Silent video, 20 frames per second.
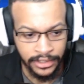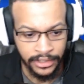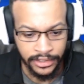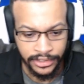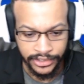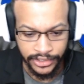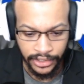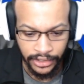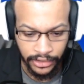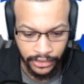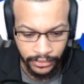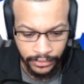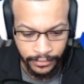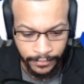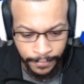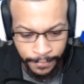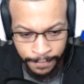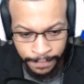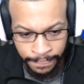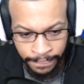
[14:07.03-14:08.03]
So
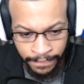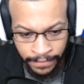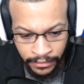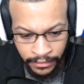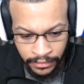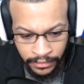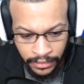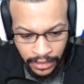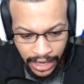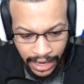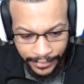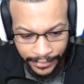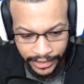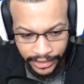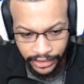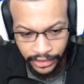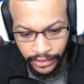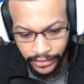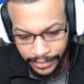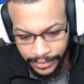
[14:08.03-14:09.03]
I'm going to
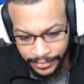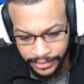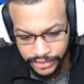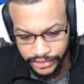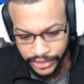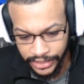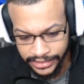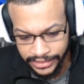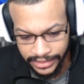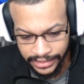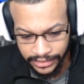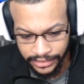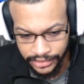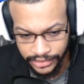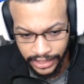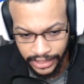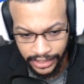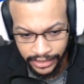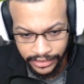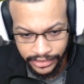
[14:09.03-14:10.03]
go and I'm going to try and take the
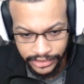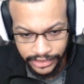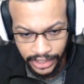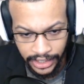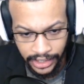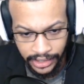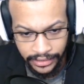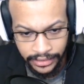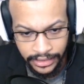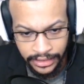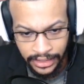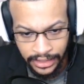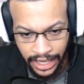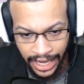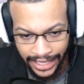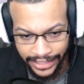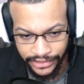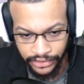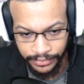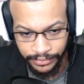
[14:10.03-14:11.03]
shotgun shot.
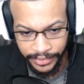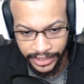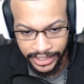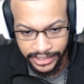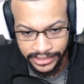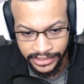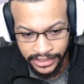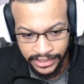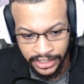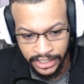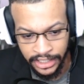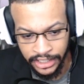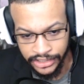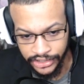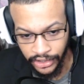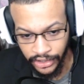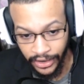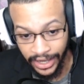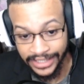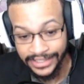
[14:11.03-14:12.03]
I do miss.
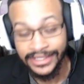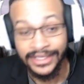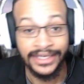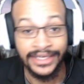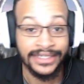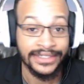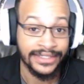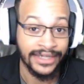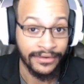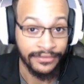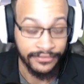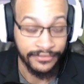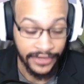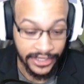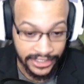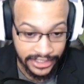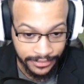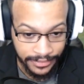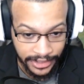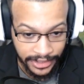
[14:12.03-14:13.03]
So I see that he's not
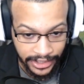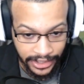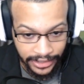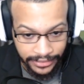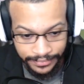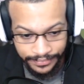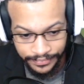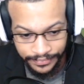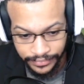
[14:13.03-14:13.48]
facing me yet.